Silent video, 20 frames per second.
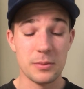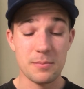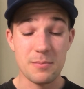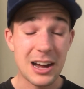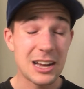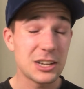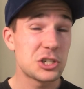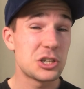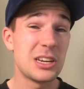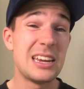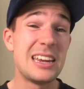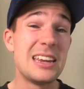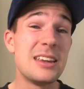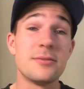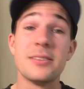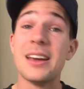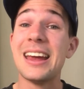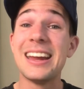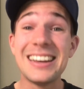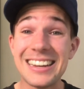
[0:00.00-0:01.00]
much,
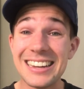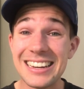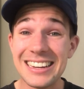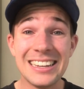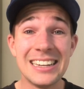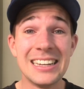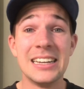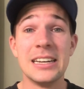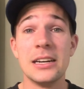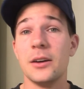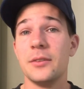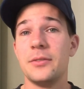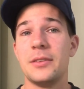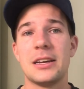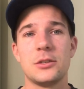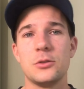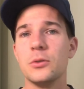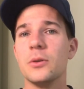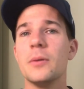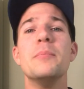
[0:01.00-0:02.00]
if any, of
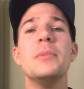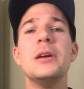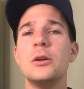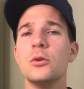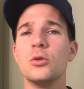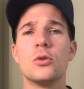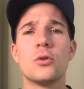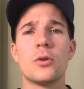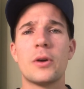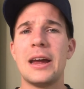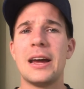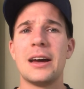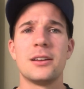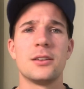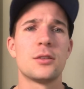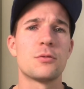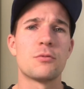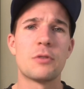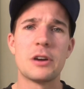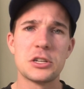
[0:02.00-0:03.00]
that sort of middle
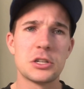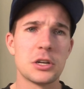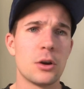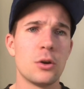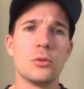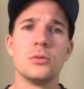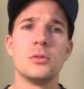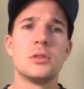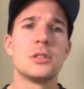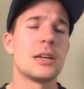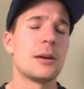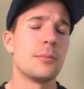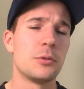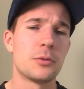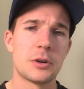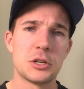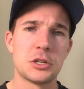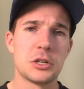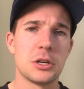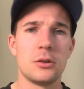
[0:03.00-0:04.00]
ground threshold,
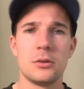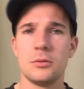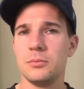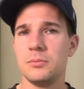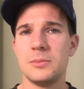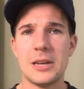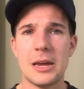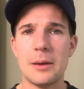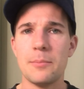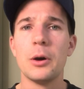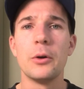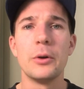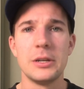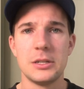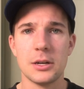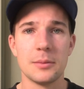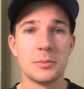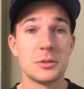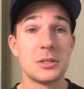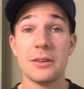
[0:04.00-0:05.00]
sub-threshold, tempo-y
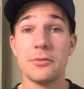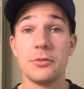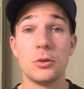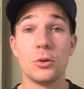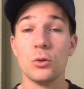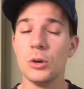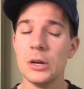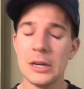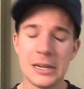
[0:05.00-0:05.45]
type stuff at all.